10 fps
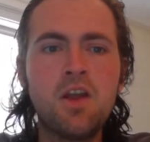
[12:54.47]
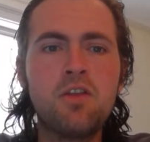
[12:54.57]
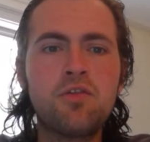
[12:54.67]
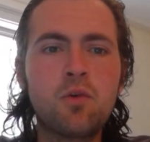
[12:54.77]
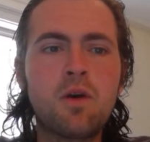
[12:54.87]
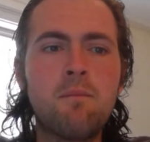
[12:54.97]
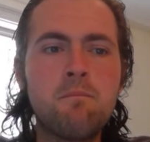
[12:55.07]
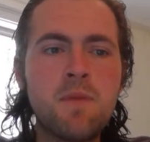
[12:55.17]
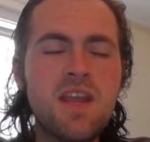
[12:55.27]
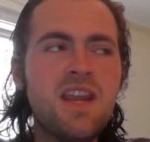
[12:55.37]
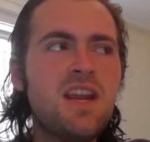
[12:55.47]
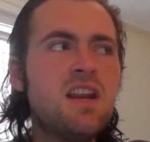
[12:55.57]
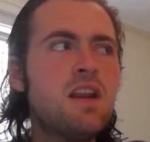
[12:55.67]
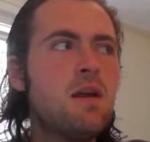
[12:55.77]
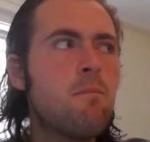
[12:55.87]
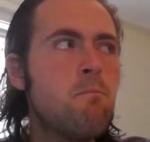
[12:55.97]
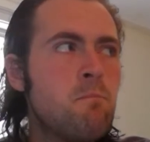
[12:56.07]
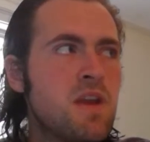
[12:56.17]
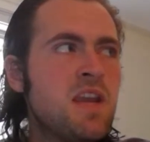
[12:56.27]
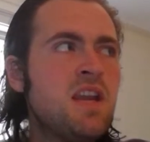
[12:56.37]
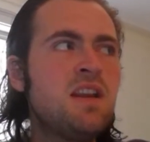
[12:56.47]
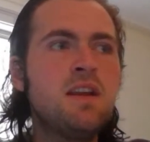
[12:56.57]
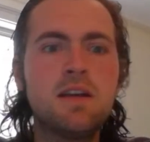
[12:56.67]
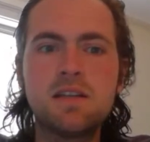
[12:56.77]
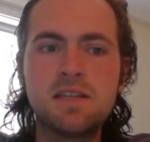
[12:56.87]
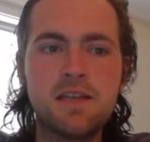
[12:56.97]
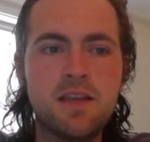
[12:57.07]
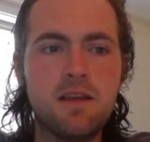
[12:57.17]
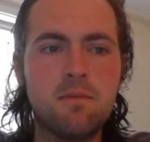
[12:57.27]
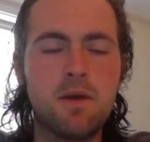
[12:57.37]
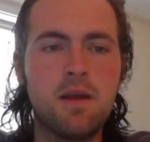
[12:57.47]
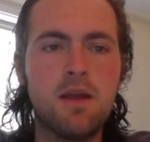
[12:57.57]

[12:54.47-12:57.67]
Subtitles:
They're a mean team.